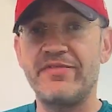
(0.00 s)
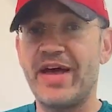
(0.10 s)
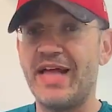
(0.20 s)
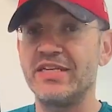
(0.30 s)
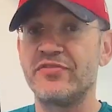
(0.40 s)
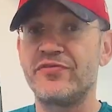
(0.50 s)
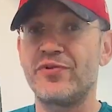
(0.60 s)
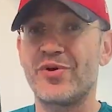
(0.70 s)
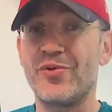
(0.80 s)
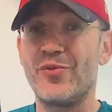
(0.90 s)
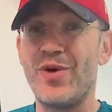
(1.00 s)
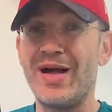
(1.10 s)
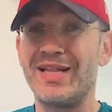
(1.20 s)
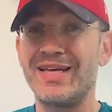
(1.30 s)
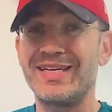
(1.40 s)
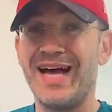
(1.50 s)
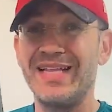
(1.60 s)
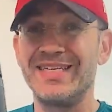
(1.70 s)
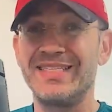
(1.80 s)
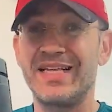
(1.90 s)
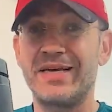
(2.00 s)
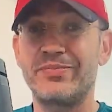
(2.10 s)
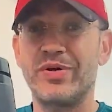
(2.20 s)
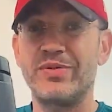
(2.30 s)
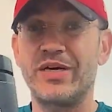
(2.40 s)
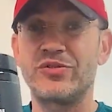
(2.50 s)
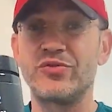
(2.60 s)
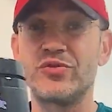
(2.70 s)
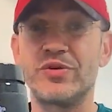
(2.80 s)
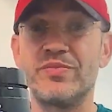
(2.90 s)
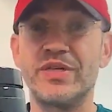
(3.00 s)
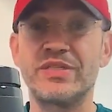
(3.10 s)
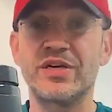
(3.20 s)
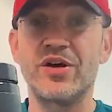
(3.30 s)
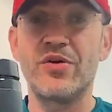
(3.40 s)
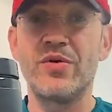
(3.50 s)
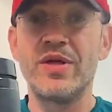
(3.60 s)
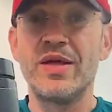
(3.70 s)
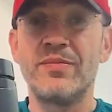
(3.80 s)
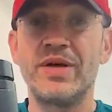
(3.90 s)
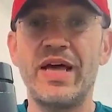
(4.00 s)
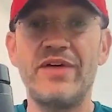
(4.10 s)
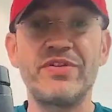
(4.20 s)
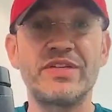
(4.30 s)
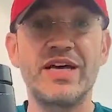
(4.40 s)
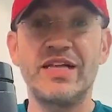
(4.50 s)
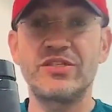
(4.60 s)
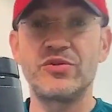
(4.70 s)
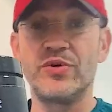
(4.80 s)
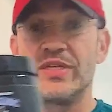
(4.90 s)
I've had it for a while. I got it like probably like 2-3 months ago, but I haven't got to